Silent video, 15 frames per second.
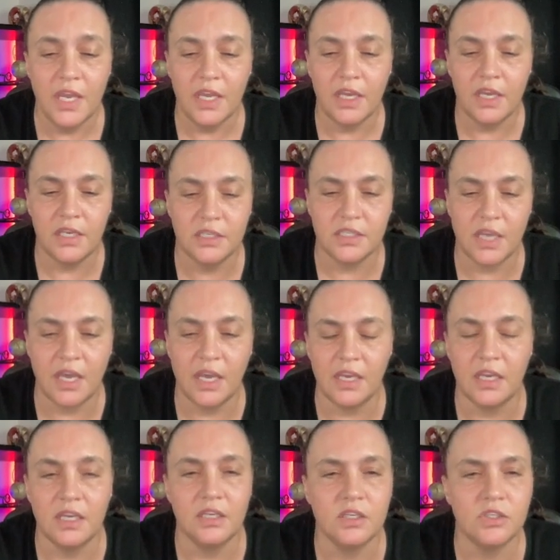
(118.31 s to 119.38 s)
is
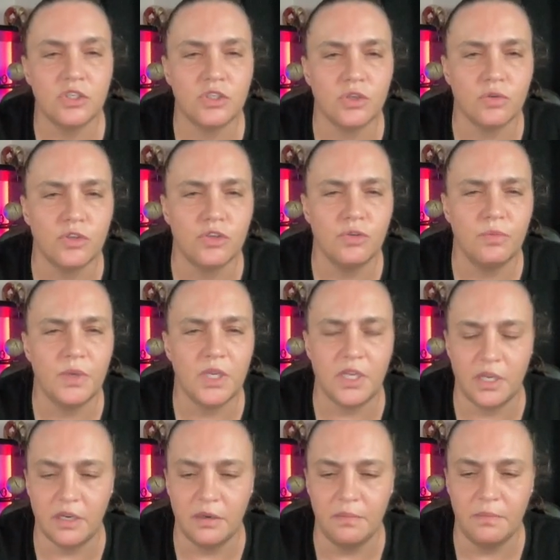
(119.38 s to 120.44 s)
a social
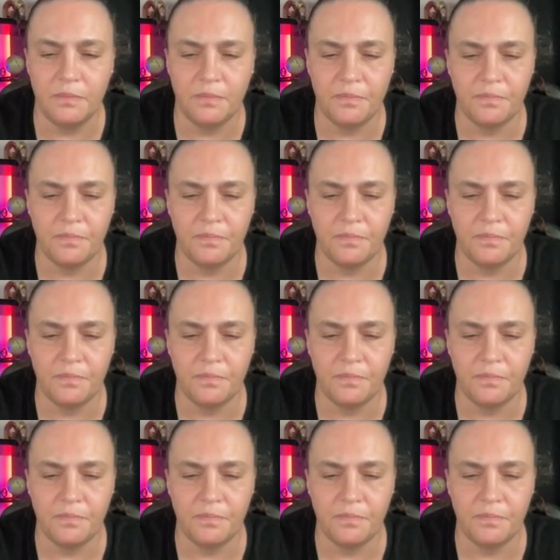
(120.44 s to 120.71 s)
media